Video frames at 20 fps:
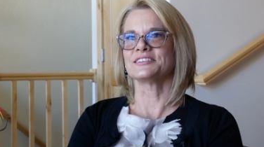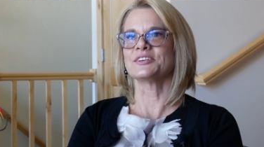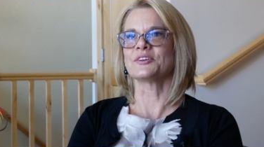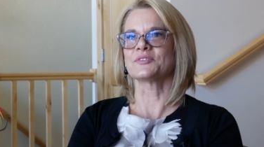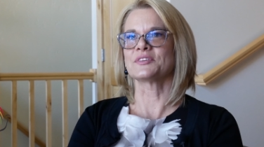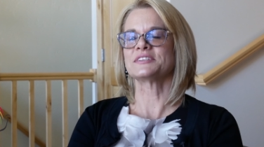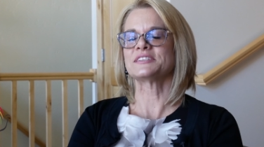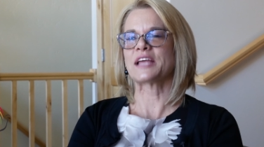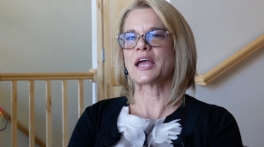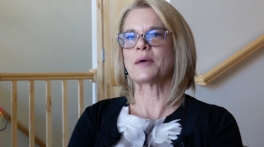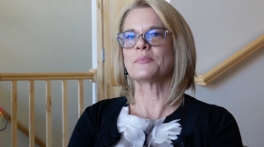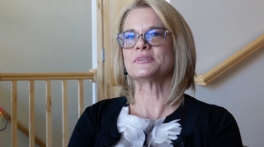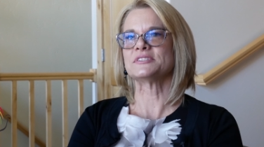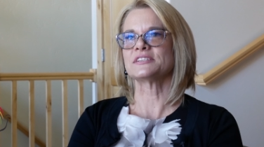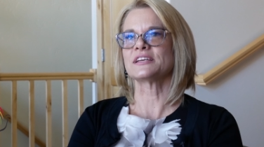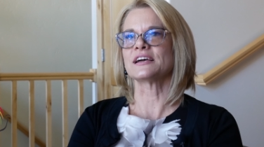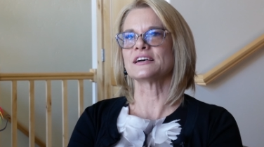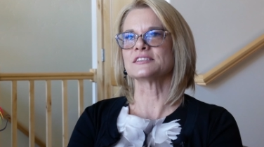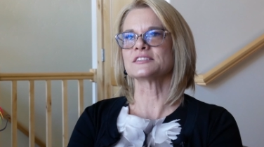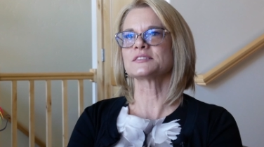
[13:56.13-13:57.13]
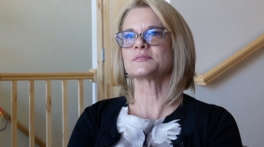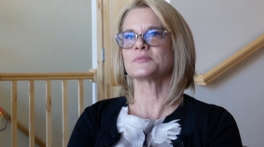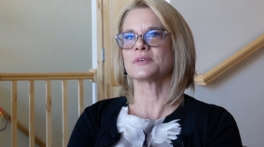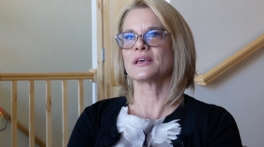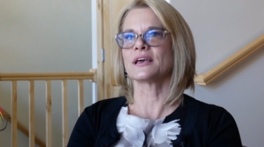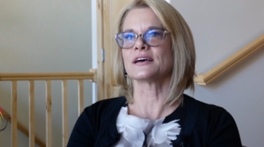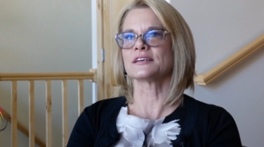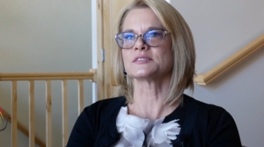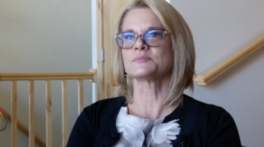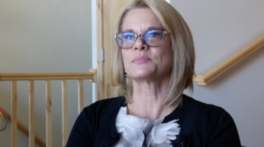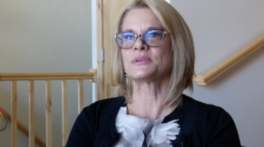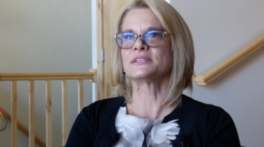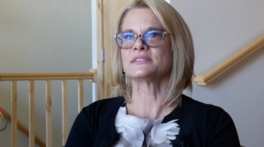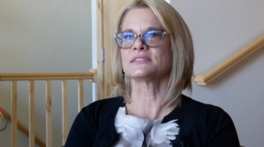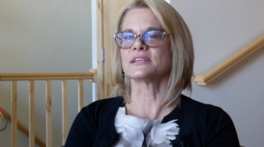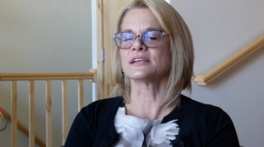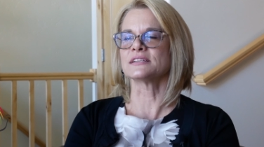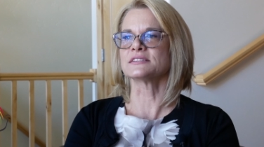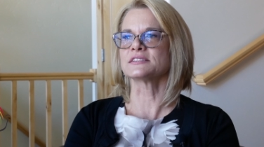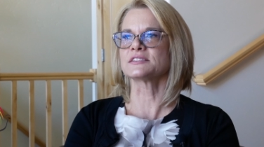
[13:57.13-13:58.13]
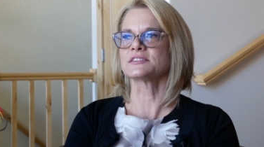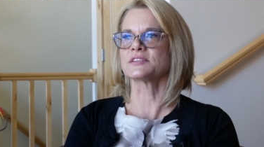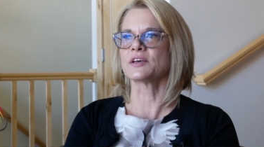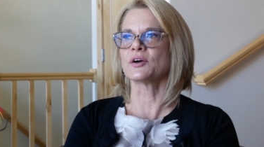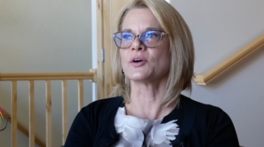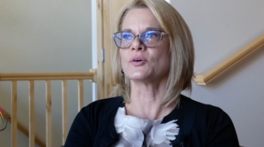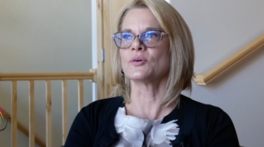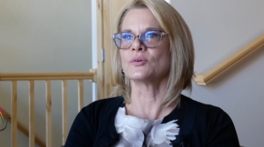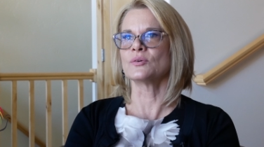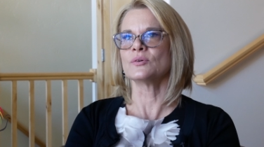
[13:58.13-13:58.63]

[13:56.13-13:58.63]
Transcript: too late. Damage has has been done. So,